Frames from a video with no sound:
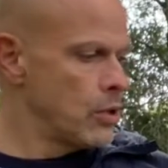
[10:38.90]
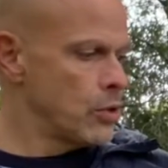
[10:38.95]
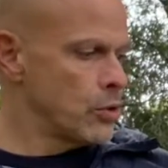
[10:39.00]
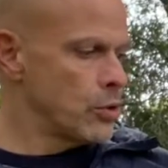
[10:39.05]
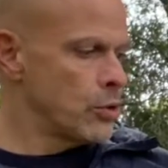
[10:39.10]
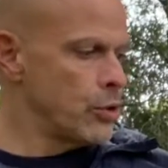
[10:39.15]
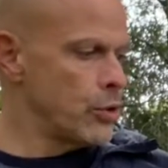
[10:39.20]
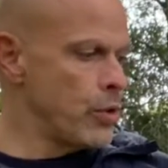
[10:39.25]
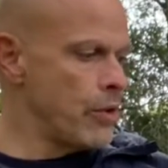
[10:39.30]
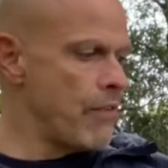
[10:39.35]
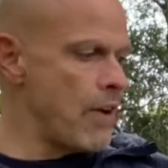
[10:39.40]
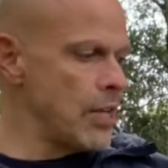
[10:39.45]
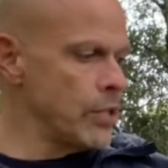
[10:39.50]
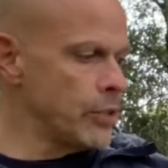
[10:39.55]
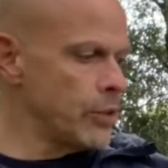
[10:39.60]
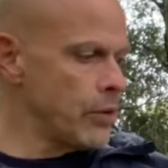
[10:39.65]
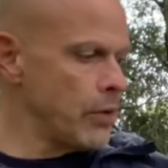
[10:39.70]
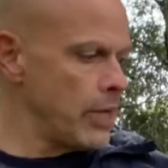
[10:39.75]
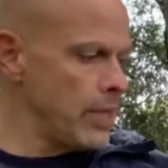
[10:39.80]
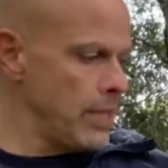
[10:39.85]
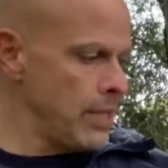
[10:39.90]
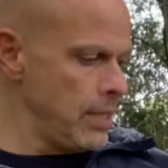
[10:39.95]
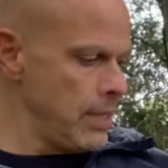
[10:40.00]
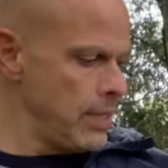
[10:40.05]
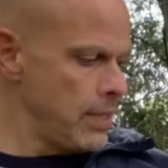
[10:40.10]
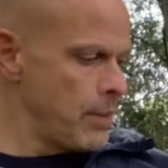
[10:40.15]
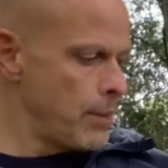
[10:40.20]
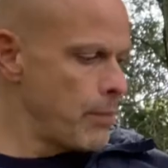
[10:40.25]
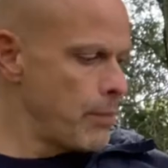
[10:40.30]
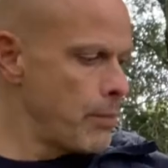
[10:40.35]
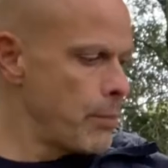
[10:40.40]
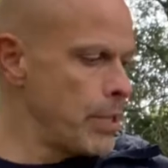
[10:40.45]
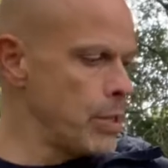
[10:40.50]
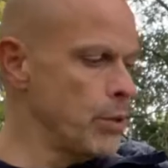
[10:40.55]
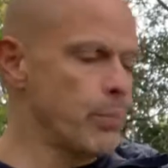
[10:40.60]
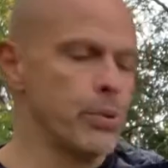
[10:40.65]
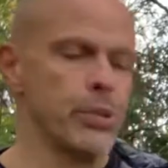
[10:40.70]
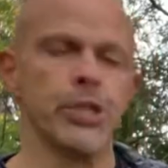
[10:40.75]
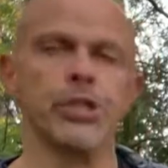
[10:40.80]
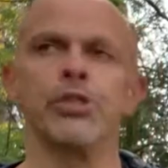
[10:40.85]
to eventually be in a
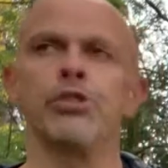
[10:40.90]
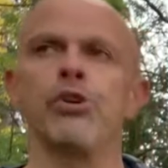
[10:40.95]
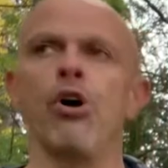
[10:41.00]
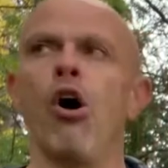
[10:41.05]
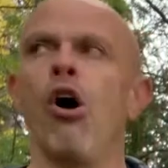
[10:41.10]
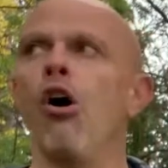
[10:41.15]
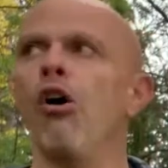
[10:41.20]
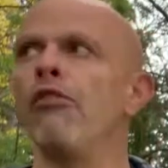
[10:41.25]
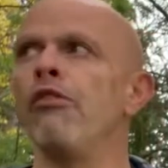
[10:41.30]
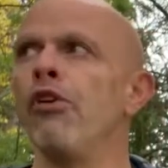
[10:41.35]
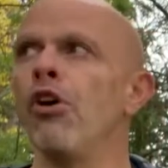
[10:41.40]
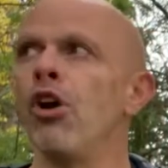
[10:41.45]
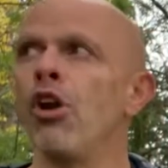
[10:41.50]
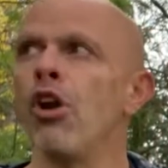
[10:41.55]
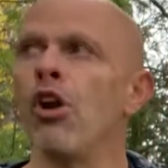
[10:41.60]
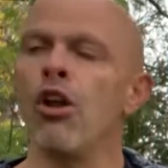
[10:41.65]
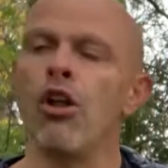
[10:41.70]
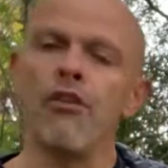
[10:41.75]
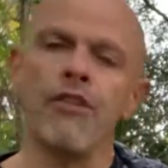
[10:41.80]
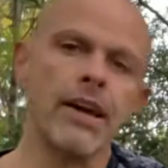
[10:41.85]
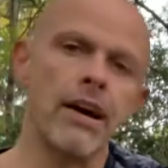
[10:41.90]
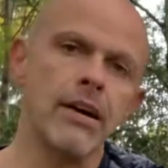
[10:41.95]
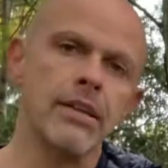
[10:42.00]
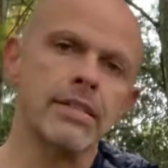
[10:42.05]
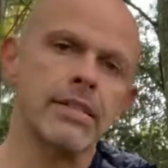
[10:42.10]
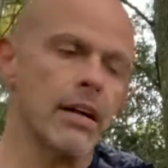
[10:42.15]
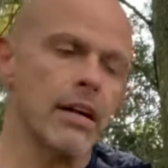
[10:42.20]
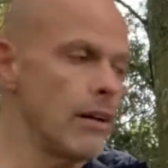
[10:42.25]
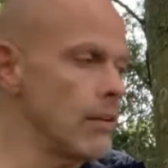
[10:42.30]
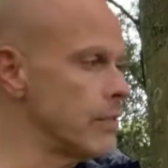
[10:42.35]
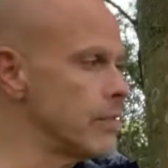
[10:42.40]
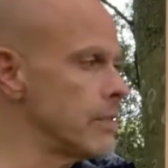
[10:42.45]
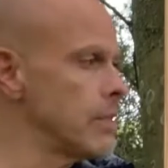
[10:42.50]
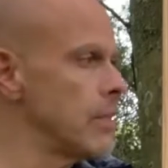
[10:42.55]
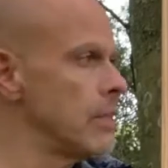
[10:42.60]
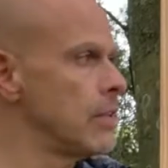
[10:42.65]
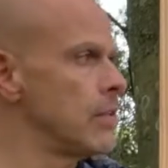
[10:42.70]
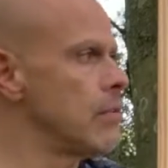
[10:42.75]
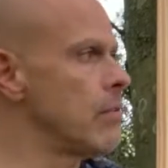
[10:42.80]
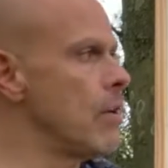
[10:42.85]
position of loving ourselves,
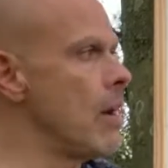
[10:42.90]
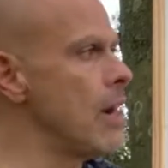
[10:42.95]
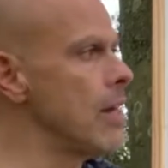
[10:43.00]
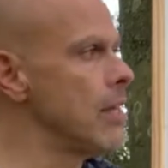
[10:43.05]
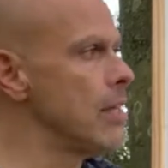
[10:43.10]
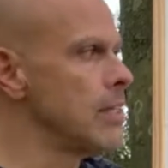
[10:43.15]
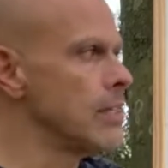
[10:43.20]
right?